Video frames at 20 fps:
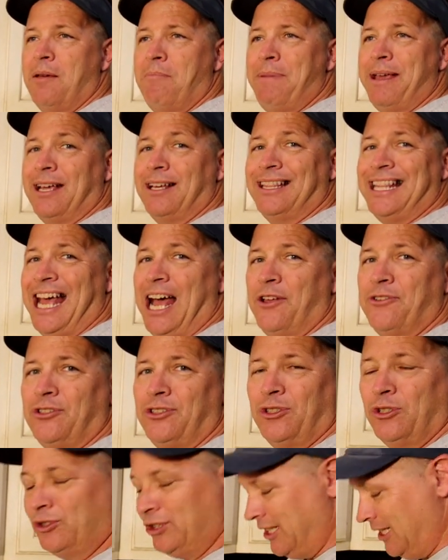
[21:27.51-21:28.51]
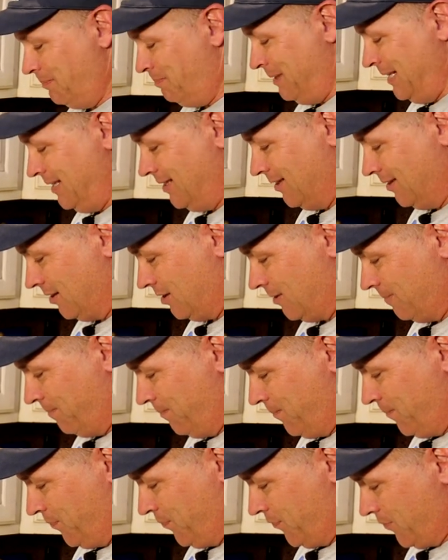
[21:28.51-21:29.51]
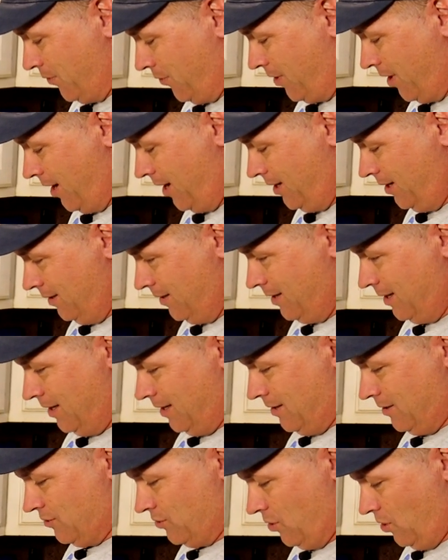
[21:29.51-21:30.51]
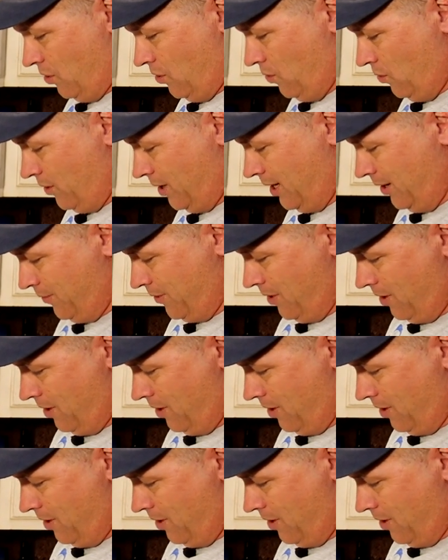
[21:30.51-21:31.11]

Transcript: make a thousand little teeny pieces, okay? So here